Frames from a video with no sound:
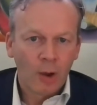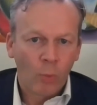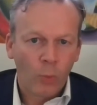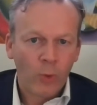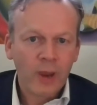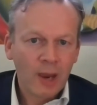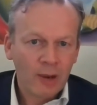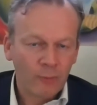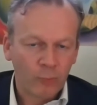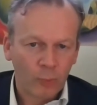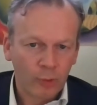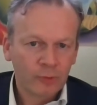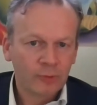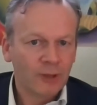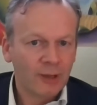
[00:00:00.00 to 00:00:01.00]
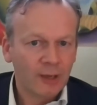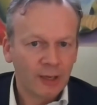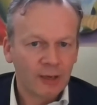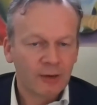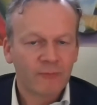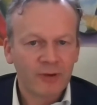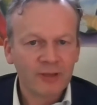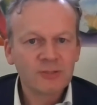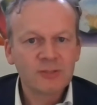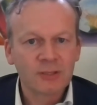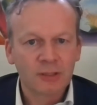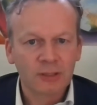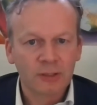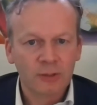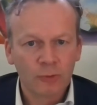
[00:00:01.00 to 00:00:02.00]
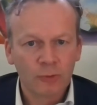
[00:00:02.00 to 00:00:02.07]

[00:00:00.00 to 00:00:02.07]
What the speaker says: We have worked and invested in the